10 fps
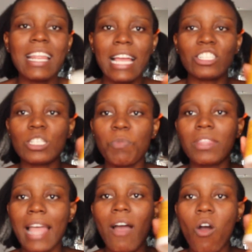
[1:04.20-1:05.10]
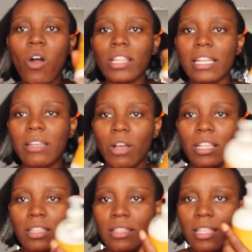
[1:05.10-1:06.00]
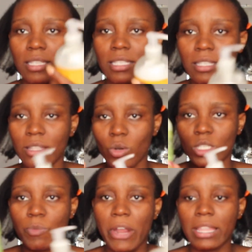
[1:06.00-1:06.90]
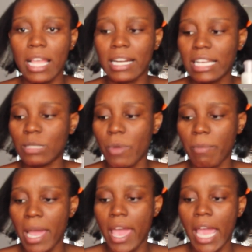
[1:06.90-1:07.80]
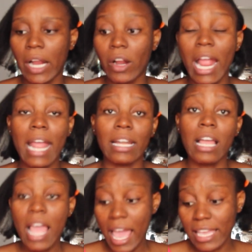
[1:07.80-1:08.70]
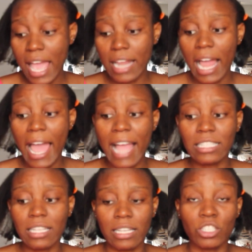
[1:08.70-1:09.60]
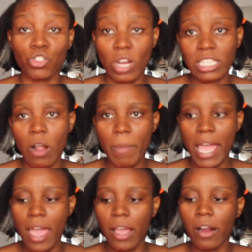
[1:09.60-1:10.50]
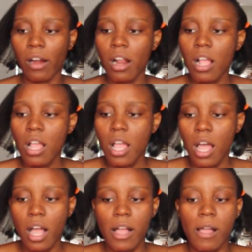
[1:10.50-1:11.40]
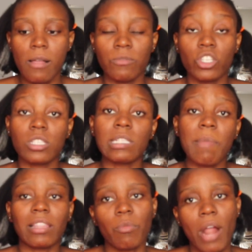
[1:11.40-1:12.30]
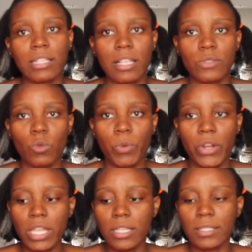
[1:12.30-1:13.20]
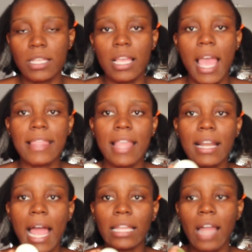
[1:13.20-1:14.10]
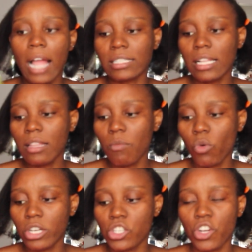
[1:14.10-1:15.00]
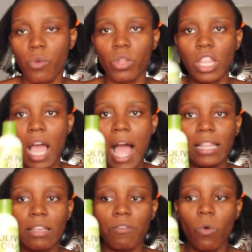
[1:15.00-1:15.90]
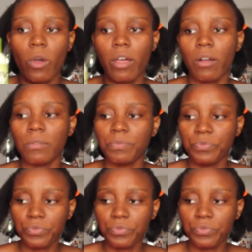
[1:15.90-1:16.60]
then I just put that all in this little spray thing and I spray my hair. And again, I had to stretch out my hair just to make the process super easy. And then I locked in the moisture with the olive oil.